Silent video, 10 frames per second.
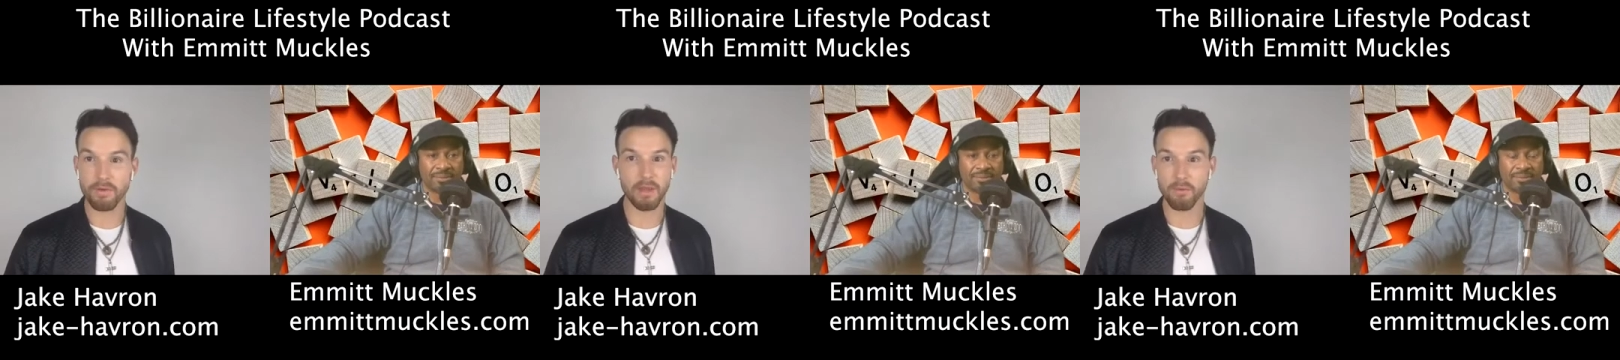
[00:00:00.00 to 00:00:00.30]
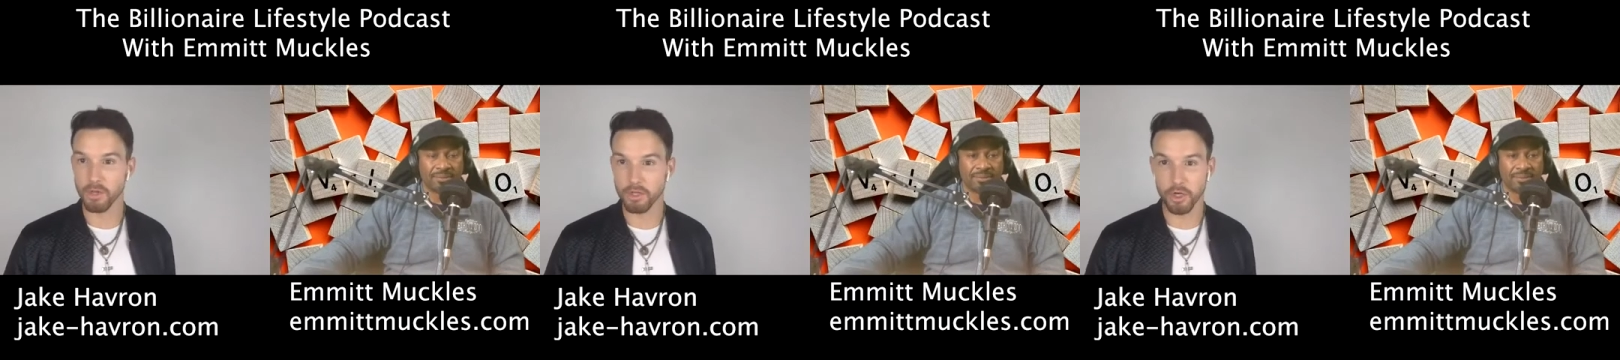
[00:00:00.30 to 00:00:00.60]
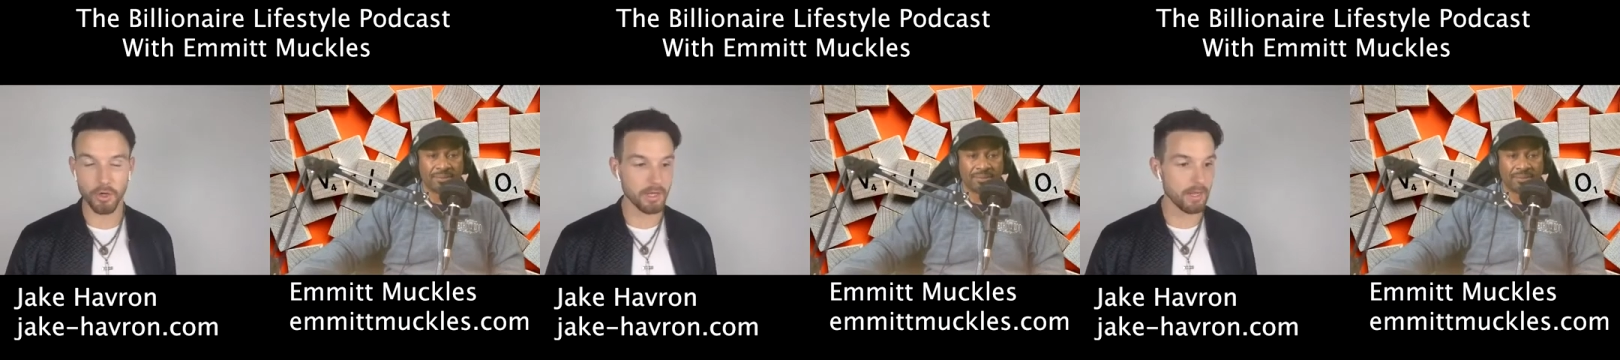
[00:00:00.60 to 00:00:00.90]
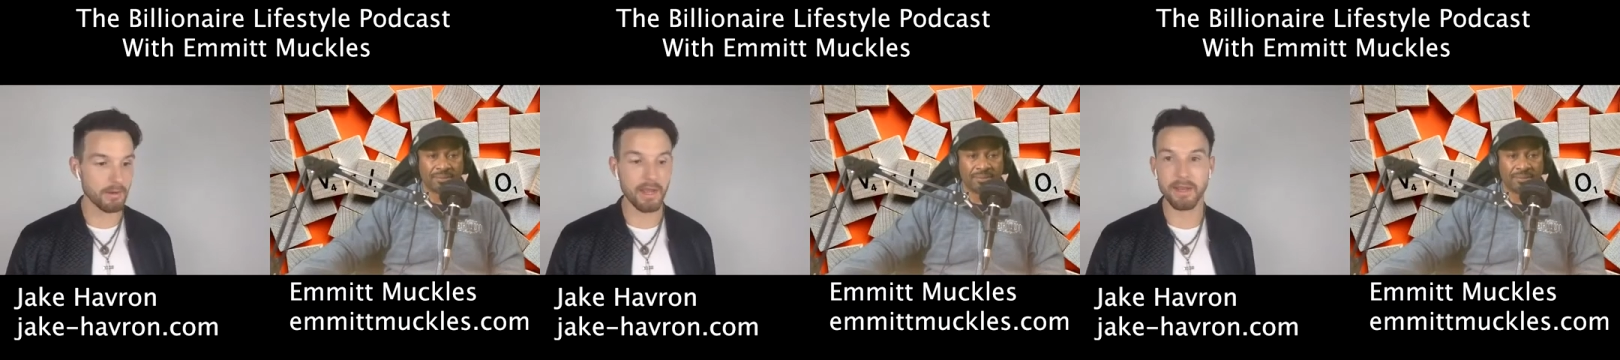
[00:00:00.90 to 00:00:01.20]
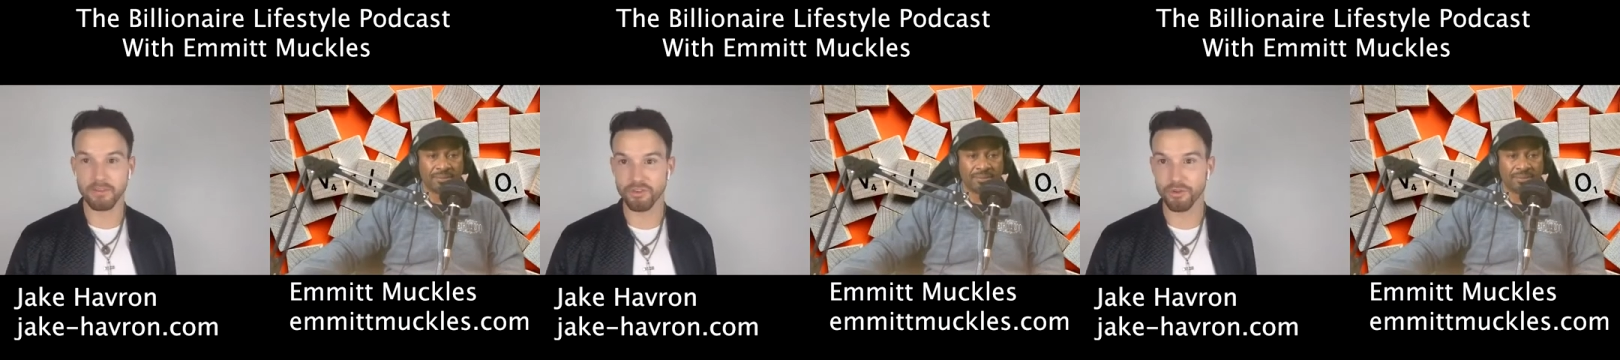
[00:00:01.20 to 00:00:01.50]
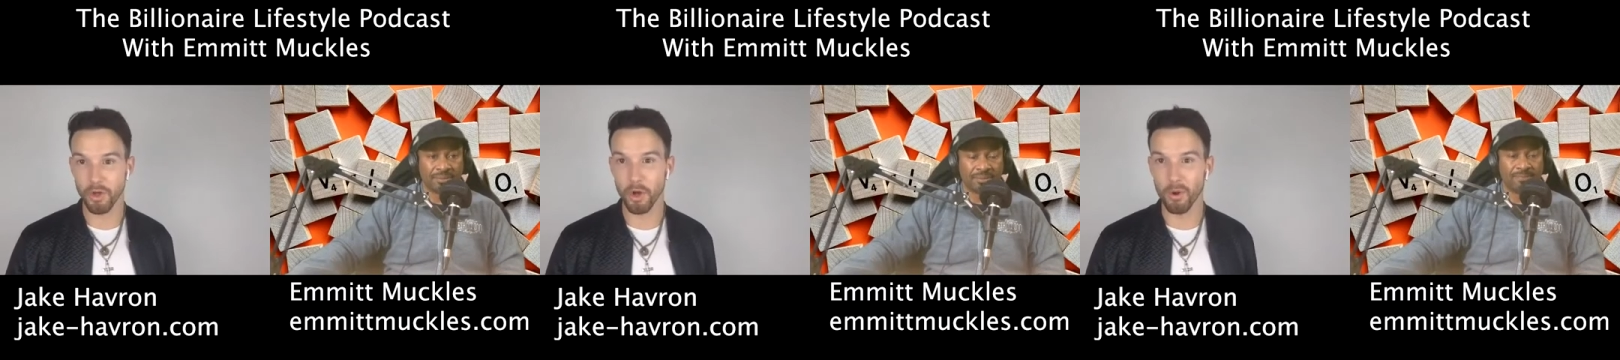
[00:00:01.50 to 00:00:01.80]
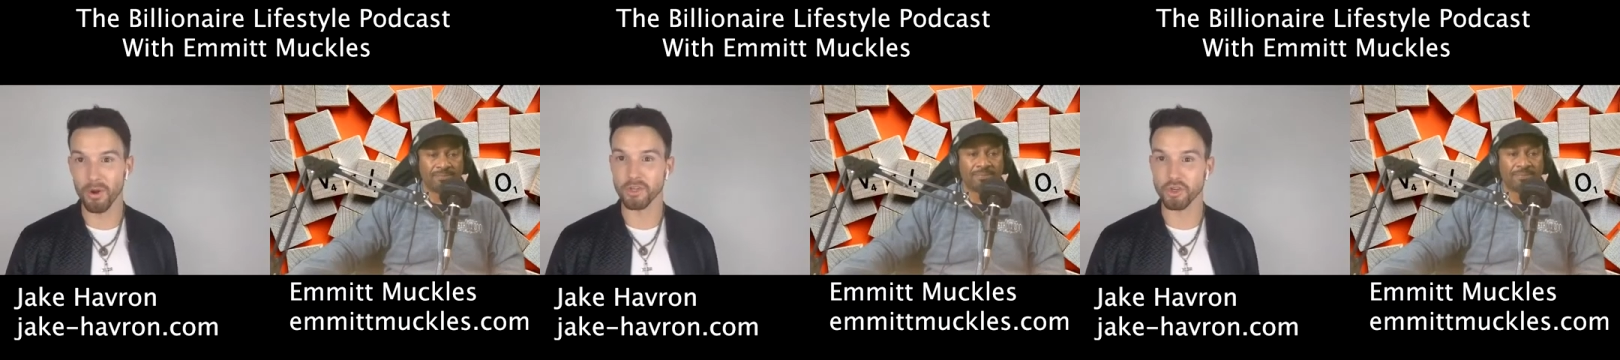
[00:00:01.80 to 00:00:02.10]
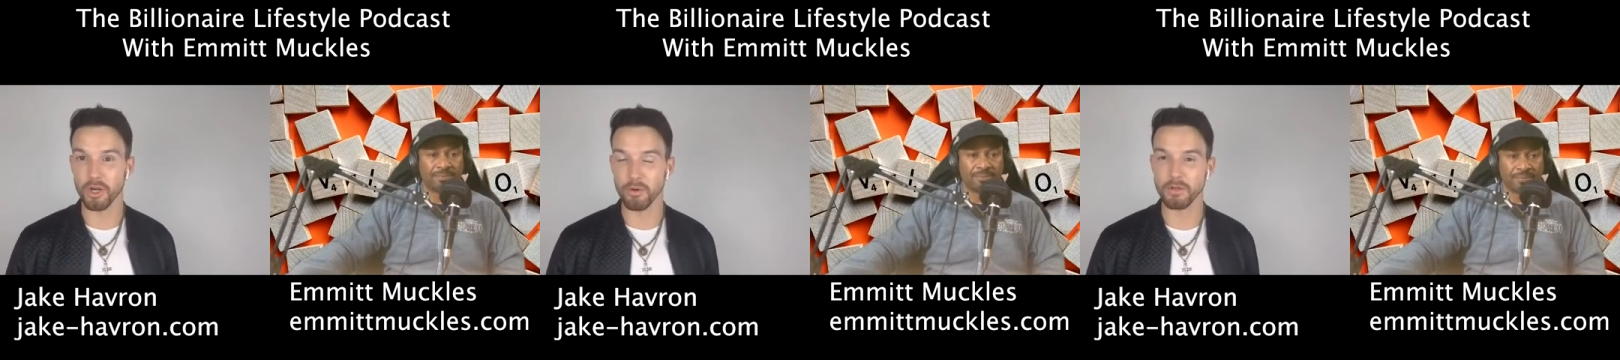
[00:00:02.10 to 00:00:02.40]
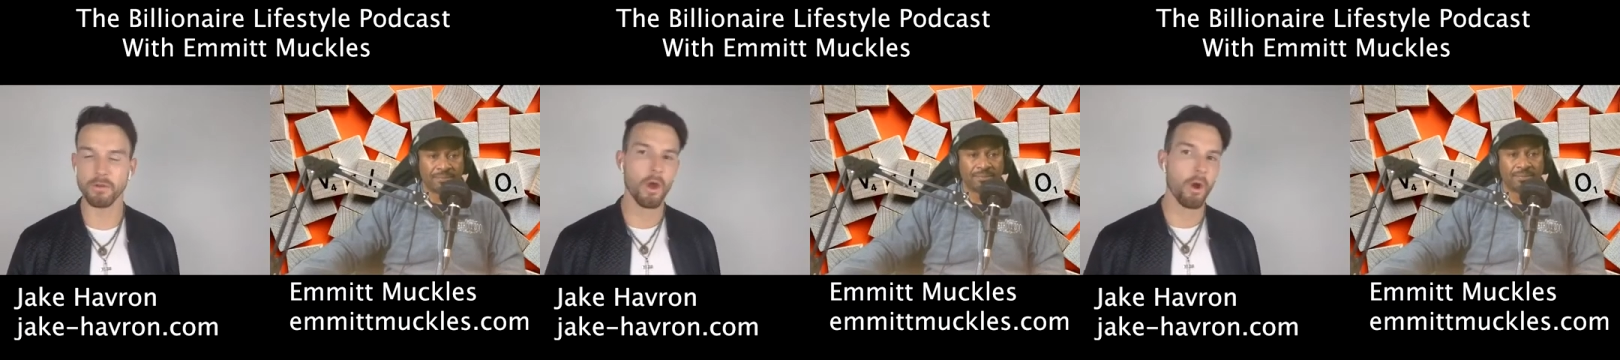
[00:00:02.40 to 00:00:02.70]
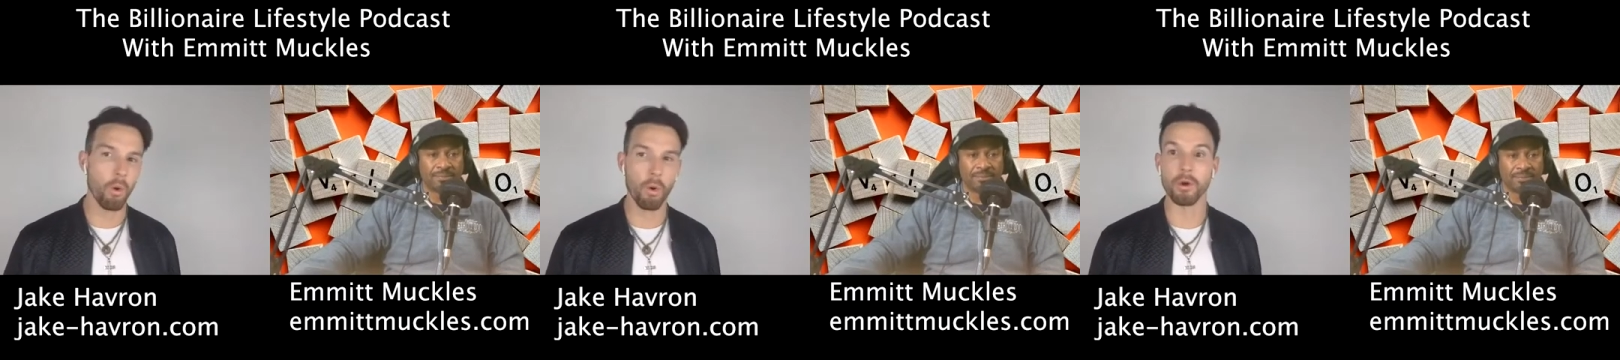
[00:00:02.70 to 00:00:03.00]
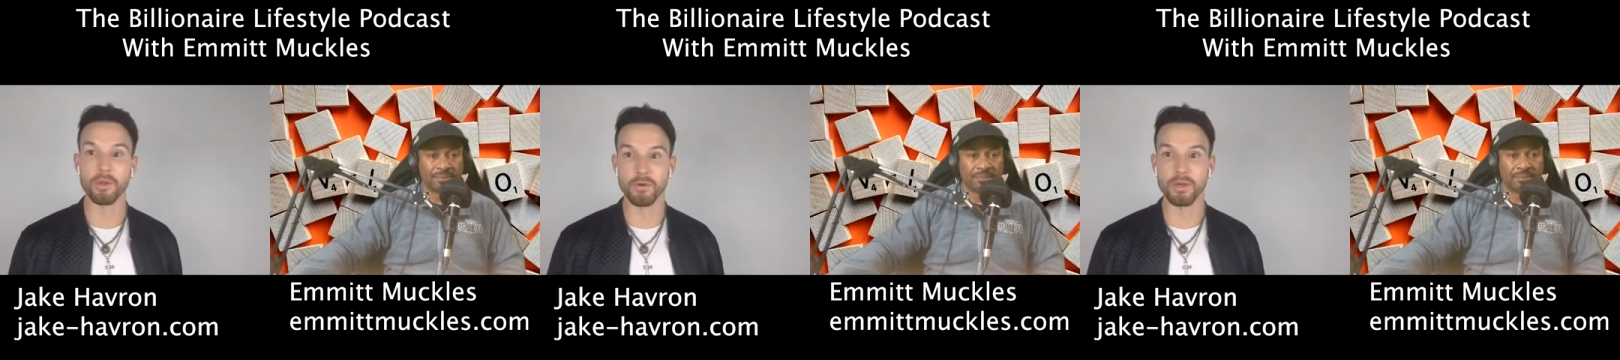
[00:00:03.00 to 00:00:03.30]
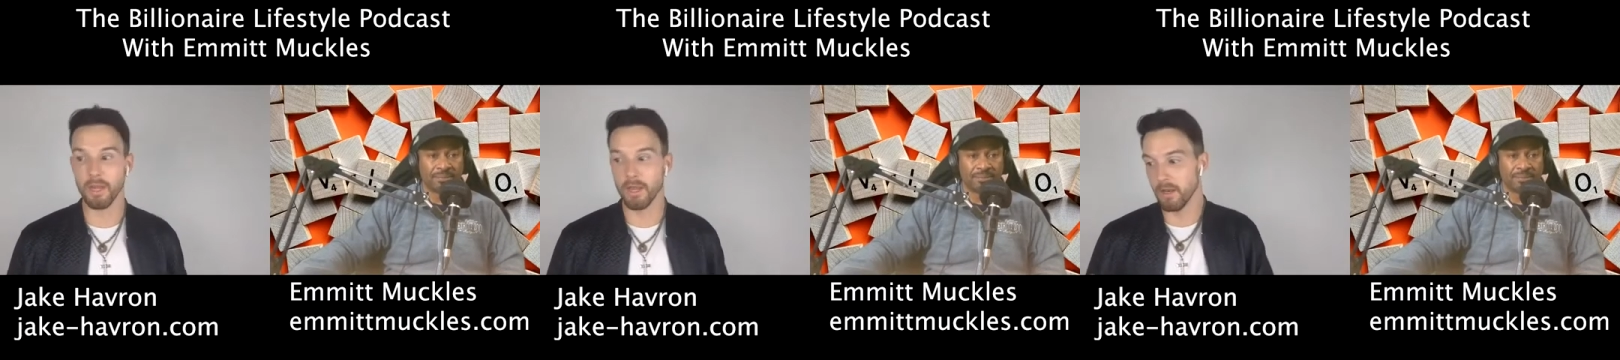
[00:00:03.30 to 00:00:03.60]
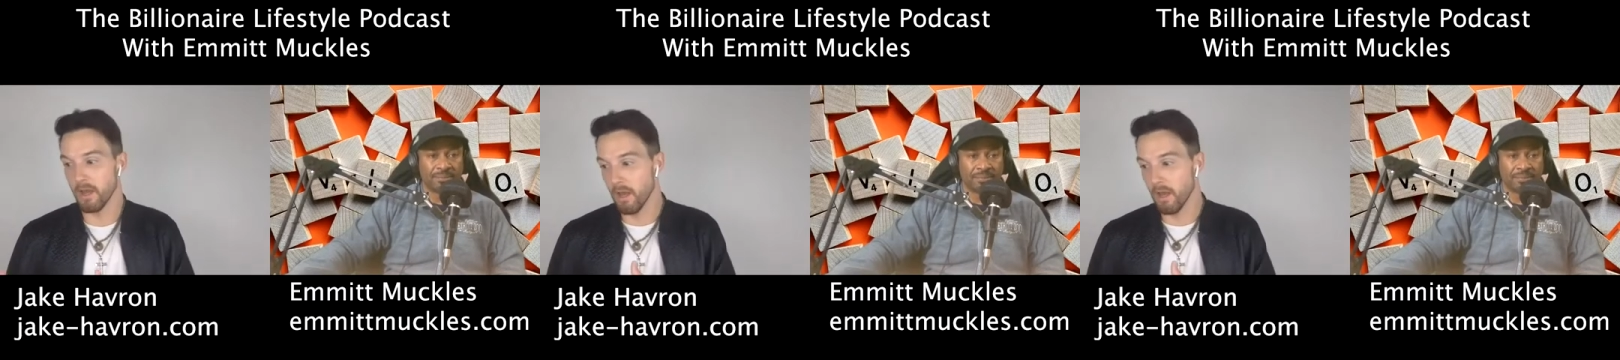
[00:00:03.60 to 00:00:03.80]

Speaker 1: and get really dirty and it's slow and strenuous, or you can